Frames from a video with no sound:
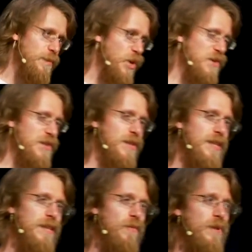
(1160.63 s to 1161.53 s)

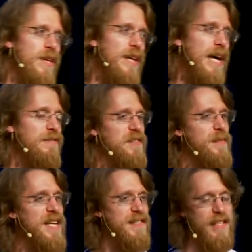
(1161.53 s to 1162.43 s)
Personally, we have a
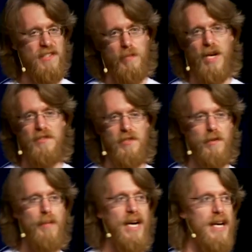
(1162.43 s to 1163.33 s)
space that's
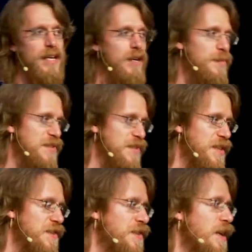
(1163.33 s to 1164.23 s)
sponsored by a
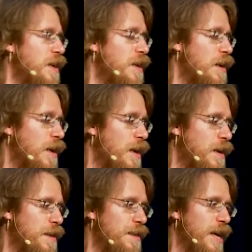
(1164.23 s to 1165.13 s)
business
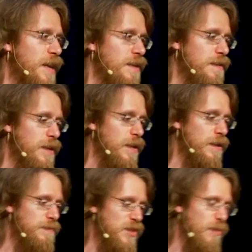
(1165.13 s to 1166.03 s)
that
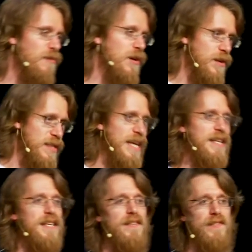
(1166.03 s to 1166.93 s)
some of our
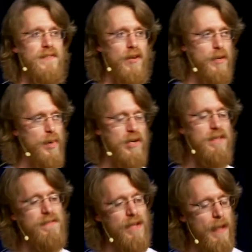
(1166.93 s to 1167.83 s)
attendees are a part
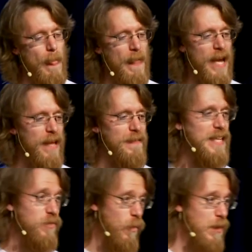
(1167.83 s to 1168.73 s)
of, and
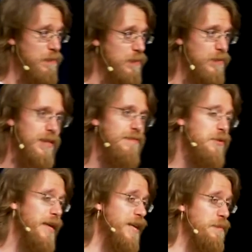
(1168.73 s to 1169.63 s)
that's wonderful. If you
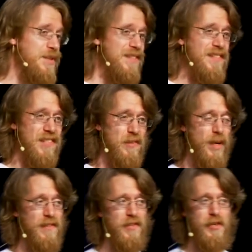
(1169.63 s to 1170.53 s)
can get a business to
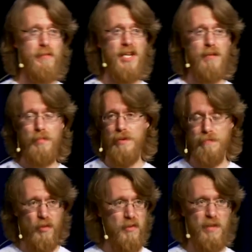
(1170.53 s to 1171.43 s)
sponsor your meetup,
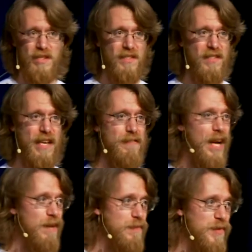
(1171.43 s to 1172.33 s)
most businesses have
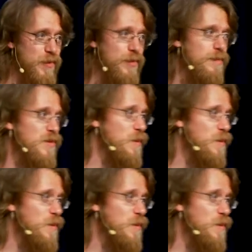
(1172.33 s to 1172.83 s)
conference rooms